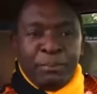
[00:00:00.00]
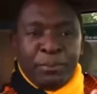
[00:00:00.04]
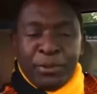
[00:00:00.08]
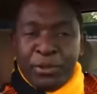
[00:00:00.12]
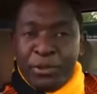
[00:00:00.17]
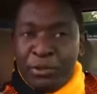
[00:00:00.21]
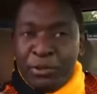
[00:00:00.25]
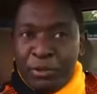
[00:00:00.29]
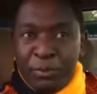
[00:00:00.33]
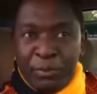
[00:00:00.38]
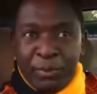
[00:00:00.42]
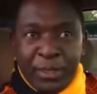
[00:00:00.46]

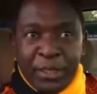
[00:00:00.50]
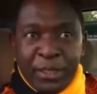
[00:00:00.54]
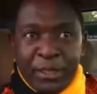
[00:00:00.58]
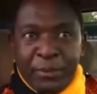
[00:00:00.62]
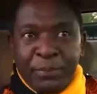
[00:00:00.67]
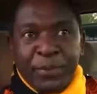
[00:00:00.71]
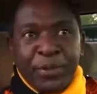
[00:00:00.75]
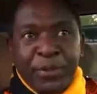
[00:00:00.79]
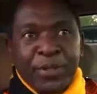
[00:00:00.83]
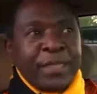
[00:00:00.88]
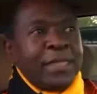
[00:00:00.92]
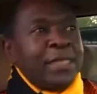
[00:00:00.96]

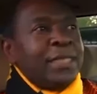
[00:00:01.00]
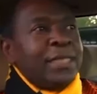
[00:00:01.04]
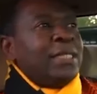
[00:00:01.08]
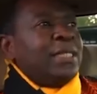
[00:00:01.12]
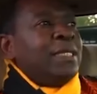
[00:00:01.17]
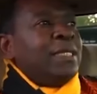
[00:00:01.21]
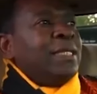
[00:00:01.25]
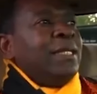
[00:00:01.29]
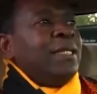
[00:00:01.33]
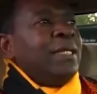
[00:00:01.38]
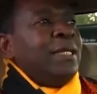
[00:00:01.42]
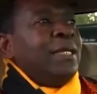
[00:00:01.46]
procurement
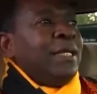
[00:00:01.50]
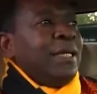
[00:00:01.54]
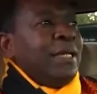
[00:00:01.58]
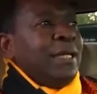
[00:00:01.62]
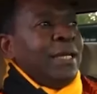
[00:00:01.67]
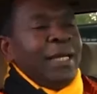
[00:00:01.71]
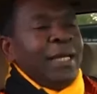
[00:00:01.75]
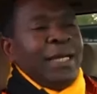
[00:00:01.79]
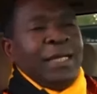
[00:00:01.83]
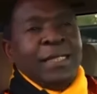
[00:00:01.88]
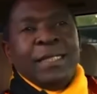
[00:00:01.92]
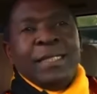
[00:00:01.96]
process,
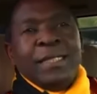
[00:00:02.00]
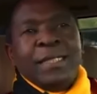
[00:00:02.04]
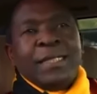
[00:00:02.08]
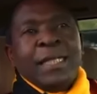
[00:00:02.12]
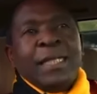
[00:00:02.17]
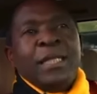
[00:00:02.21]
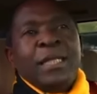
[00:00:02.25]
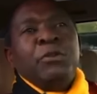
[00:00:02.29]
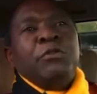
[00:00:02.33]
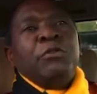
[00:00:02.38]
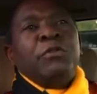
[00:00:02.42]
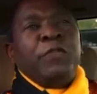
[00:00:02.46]
and he
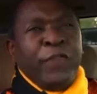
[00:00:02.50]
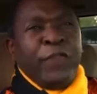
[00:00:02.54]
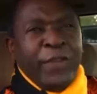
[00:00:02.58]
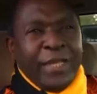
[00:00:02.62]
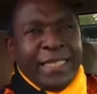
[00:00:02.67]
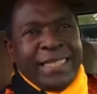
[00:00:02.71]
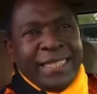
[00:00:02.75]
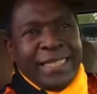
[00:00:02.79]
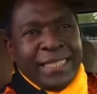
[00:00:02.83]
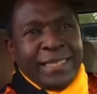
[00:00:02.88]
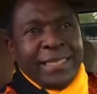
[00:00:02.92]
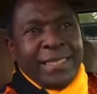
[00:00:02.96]
said he would
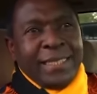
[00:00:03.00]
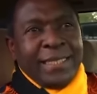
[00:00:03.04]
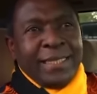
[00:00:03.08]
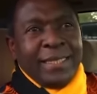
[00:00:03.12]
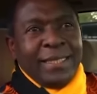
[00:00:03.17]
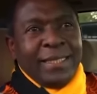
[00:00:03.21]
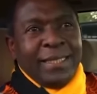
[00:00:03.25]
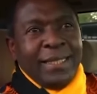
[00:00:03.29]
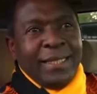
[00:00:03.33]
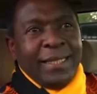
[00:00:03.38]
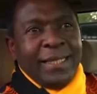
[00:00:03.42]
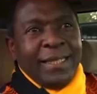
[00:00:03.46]
fix this.
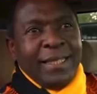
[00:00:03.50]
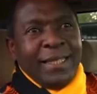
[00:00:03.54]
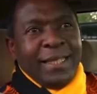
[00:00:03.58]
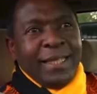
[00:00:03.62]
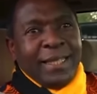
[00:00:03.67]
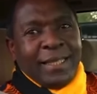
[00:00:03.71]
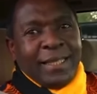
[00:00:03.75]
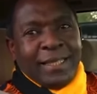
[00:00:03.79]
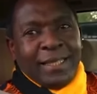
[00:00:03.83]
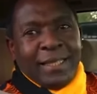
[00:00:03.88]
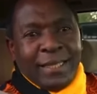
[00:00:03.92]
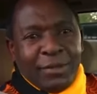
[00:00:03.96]

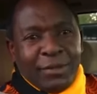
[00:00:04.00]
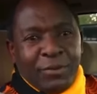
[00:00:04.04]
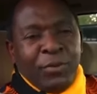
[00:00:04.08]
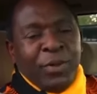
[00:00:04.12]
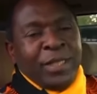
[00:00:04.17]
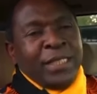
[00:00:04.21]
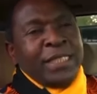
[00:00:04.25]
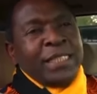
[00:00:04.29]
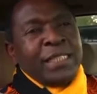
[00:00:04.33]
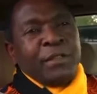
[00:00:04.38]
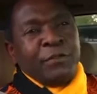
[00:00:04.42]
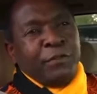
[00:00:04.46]

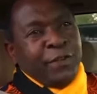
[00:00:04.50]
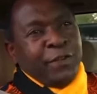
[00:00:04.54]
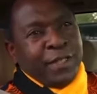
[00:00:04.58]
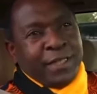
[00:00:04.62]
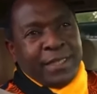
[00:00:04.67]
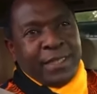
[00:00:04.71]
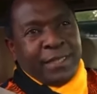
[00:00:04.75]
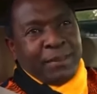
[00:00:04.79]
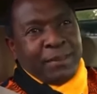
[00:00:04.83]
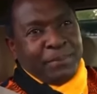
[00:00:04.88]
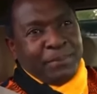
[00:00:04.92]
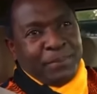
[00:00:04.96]
What is he
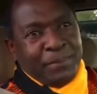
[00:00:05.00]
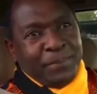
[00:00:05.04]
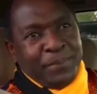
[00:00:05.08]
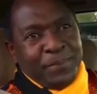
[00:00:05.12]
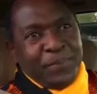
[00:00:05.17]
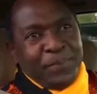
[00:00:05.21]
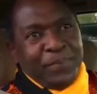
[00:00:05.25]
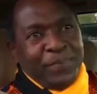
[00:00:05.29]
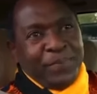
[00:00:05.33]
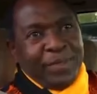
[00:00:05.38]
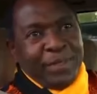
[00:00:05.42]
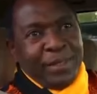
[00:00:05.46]
fixing?
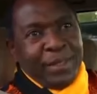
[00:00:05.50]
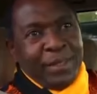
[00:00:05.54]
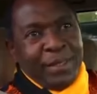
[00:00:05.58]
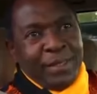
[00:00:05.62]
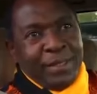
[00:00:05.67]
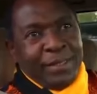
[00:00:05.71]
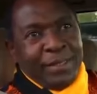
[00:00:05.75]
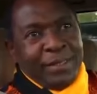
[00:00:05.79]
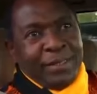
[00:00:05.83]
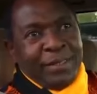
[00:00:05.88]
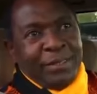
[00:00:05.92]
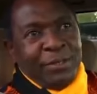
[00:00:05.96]

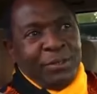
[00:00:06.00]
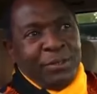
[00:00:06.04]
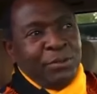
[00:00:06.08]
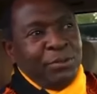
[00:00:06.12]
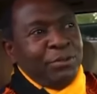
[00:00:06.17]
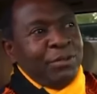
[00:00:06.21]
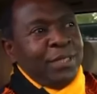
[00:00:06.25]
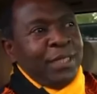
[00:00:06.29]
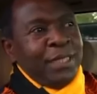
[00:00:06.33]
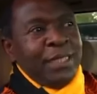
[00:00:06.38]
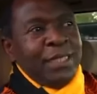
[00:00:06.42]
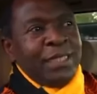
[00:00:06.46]

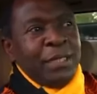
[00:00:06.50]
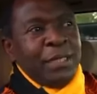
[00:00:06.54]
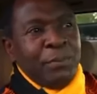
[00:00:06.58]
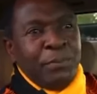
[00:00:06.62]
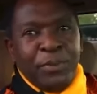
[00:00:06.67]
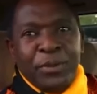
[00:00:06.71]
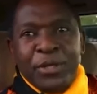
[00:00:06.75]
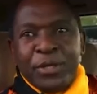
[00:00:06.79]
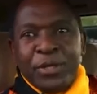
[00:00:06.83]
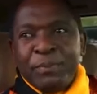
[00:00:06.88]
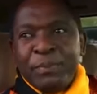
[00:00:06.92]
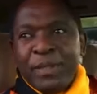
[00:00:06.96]
So the
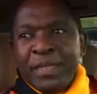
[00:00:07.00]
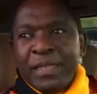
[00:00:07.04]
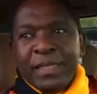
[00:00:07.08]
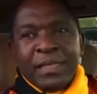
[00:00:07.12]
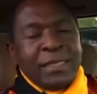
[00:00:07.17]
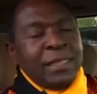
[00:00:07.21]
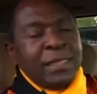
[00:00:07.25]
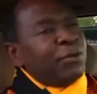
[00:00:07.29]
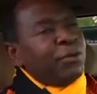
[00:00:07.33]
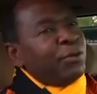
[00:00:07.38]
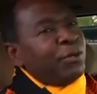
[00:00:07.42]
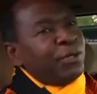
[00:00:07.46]
disappointment
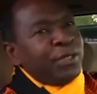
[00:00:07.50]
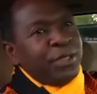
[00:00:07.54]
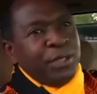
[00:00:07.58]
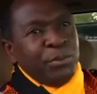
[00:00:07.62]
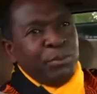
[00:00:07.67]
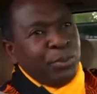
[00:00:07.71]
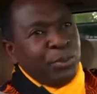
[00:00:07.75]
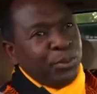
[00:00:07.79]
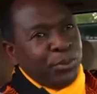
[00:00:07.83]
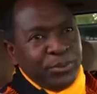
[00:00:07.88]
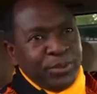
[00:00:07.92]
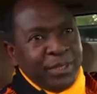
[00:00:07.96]
is across
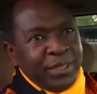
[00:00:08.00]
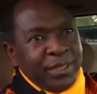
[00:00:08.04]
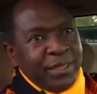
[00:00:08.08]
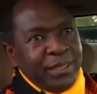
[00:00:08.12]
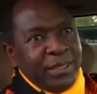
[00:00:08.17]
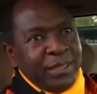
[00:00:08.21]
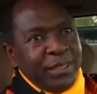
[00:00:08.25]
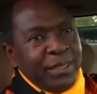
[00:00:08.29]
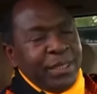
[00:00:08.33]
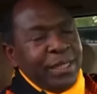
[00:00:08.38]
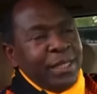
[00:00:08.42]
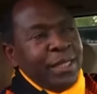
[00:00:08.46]
the board.
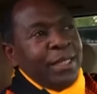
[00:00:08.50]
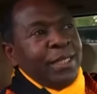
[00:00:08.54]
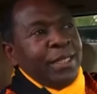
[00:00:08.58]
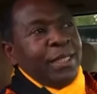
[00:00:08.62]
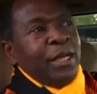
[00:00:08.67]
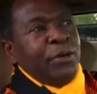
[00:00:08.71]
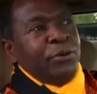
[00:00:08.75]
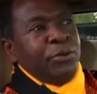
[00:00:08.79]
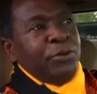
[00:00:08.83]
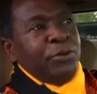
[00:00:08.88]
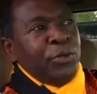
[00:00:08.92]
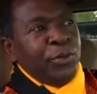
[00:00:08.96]

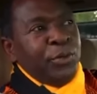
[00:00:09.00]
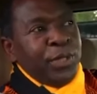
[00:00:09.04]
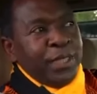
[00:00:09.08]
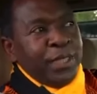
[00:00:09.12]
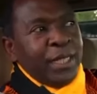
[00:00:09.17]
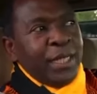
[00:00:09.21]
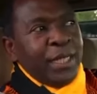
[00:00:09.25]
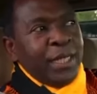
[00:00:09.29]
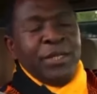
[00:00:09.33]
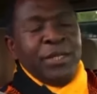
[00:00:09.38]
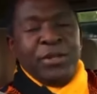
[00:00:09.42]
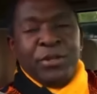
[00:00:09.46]
Now you
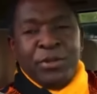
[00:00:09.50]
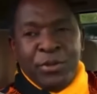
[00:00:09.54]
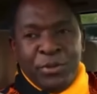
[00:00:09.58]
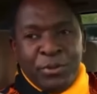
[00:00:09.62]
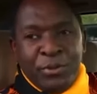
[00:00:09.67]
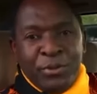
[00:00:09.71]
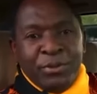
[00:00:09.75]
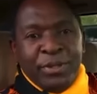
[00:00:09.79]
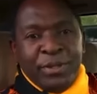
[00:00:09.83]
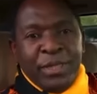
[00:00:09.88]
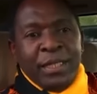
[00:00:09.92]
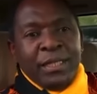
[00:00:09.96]
and I
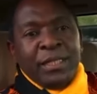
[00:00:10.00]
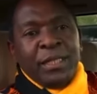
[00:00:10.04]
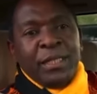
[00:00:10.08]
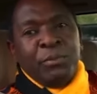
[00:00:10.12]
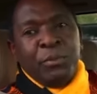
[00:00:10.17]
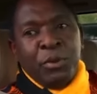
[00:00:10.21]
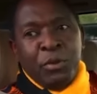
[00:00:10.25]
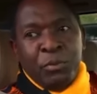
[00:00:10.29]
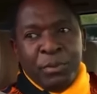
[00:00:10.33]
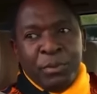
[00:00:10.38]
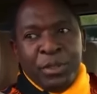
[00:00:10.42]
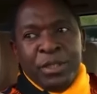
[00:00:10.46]
know that the
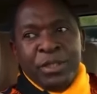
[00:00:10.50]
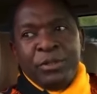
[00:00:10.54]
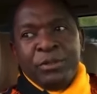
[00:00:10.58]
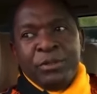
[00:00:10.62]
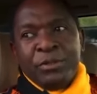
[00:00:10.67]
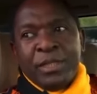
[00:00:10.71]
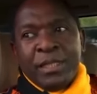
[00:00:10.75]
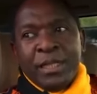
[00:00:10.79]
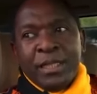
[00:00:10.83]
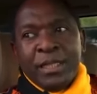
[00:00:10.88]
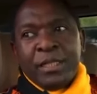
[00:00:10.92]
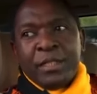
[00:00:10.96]
moment
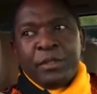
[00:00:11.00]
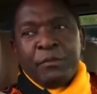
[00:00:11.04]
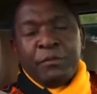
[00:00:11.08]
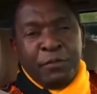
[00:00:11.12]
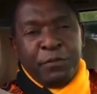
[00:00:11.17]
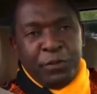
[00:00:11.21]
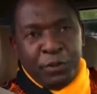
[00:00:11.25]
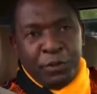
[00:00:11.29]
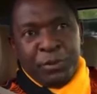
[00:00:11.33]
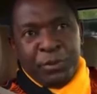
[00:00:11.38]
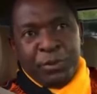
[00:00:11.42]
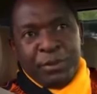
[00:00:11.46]
you touch
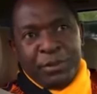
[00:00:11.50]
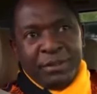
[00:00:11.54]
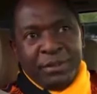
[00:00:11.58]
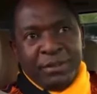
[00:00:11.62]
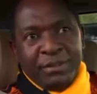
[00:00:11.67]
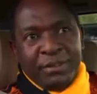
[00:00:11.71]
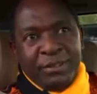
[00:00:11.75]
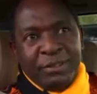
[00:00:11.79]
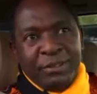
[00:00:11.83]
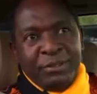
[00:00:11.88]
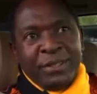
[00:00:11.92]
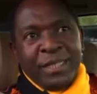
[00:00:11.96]
fuel,
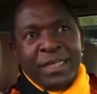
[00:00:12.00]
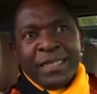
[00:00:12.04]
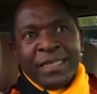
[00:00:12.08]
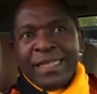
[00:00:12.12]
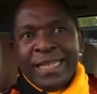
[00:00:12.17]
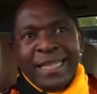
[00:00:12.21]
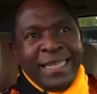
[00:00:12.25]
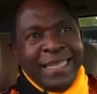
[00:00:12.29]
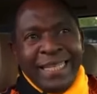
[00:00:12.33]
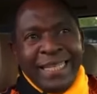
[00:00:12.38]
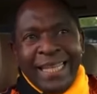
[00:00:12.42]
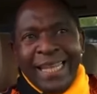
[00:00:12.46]
you
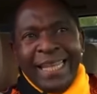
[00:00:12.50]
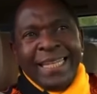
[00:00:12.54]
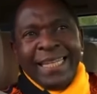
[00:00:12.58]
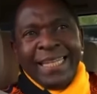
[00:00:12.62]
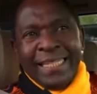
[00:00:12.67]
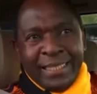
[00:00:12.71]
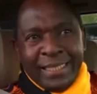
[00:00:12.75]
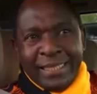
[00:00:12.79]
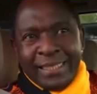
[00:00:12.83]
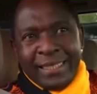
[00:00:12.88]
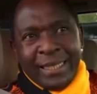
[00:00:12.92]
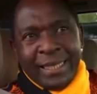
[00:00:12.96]
touch any
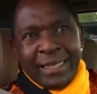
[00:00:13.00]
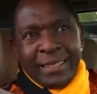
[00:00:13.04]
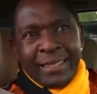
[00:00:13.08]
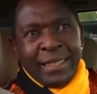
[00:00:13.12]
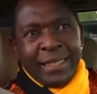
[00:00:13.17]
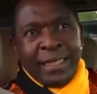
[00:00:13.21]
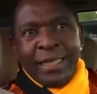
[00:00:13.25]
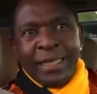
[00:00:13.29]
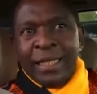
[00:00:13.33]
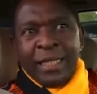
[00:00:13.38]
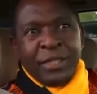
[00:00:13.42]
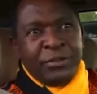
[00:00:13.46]
energy
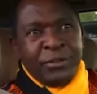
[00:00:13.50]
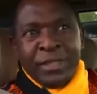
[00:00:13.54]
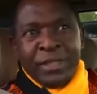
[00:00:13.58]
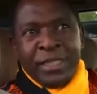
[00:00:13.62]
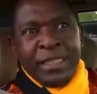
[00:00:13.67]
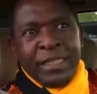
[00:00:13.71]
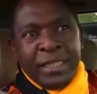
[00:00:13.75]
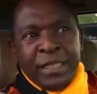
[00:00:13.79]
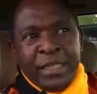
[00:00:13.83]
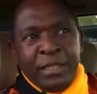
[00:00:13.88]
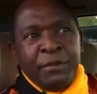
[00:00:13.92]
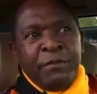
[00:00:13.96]
sector,
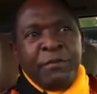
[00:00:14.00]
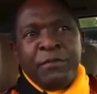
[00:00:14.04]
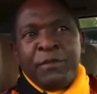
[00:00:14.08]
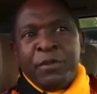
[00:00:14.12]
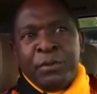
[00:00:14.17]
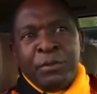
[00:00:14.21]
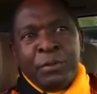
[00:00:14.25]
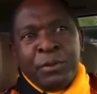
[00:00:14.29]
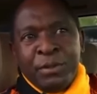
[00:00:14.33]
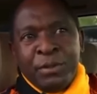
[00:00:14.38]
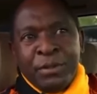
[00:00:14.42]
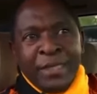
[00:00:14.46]
electricity,
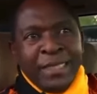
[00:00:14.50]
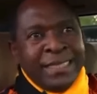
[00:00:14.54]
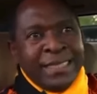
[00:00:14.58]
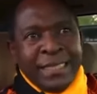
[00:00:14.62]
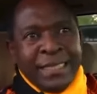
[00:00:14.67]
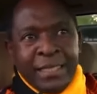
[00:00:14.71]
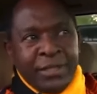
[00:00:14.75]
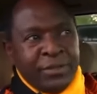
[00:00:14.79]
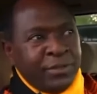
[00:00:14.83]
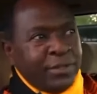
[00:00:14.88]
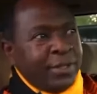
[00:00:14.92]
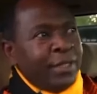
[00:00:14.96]
fuel,
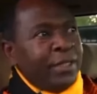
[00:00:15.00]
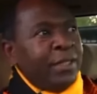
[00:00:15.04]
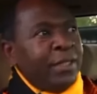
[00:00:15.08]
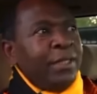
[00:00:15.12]
etc.,